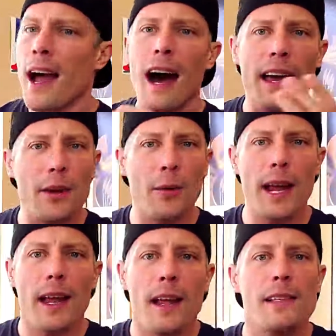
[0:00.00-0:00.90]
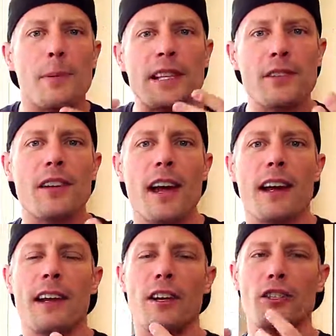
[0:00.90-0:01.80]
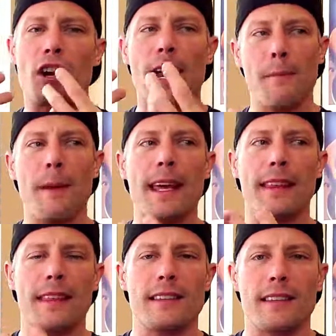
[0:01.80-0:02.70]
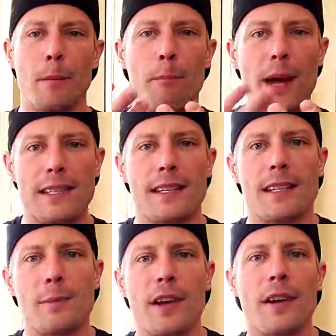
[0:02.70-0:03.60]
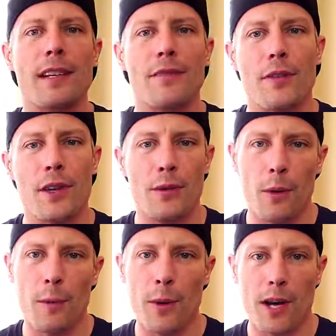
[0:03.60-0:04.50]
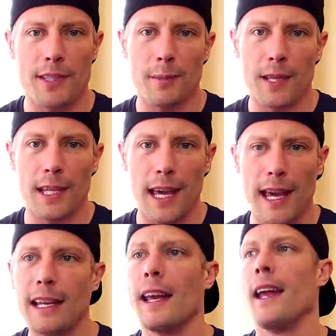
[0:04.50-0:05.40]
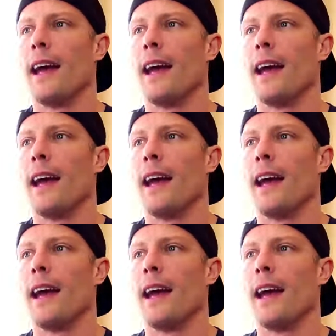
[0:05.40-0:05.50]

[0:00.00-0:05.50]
Either way, Spencer and I are here to try and make this the best experience for you that we possibly can.